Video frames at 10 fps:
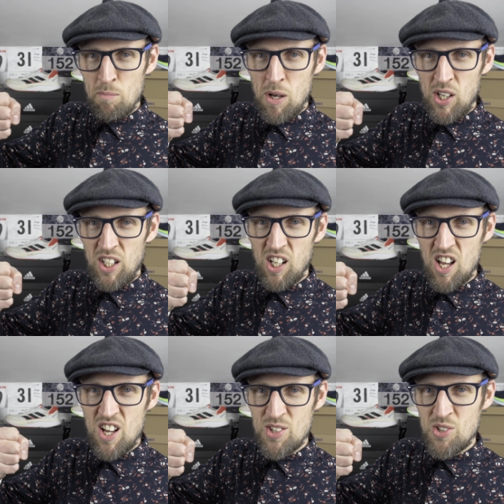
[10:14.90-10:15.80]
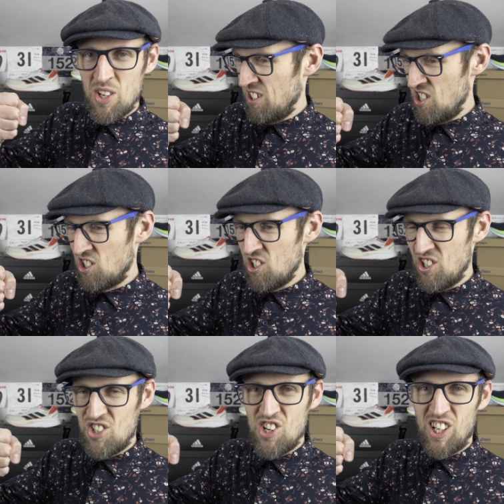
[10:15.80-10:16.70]
pint glass, your
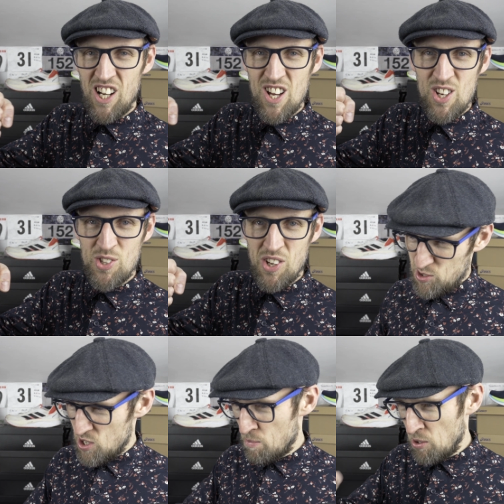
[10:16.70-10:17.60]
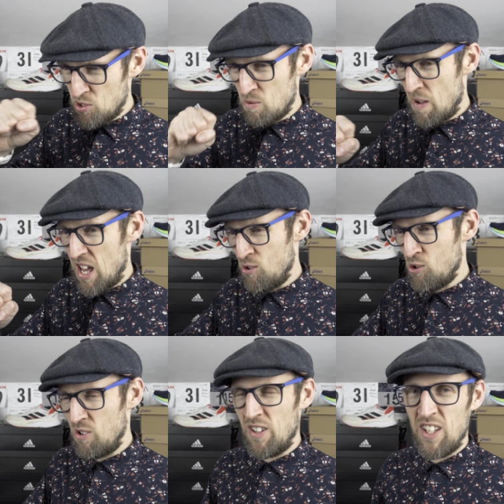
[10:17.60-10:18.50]
Gertrude glass, sup on some
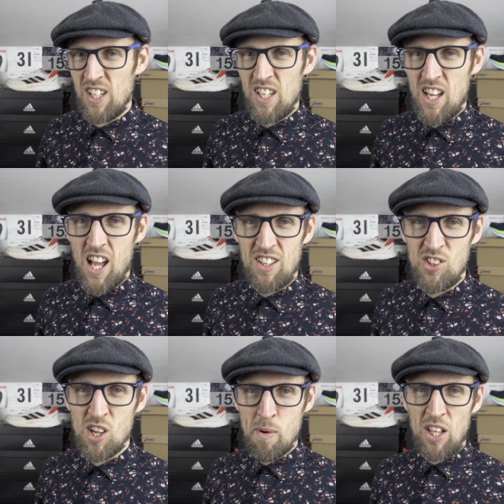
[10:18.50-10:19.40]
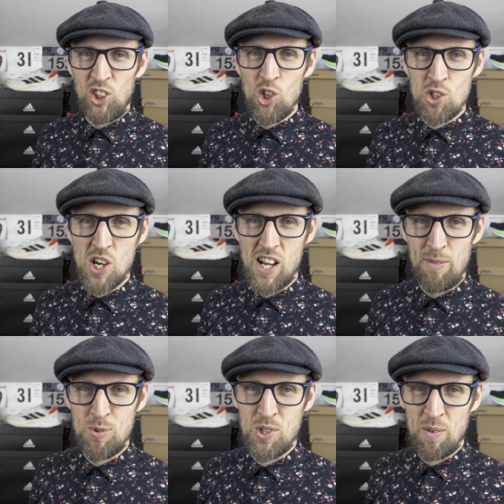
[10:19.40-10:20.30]
ale, and think about the good
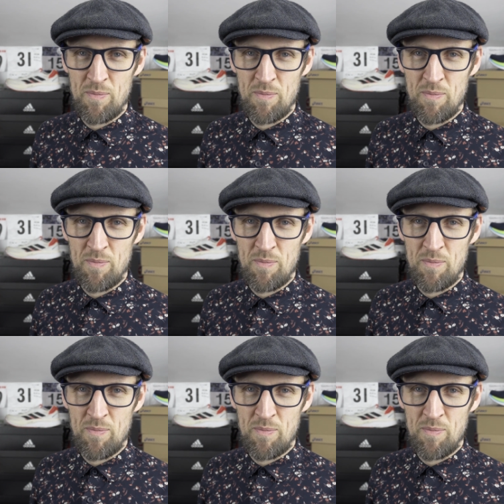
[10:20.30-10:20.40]
times.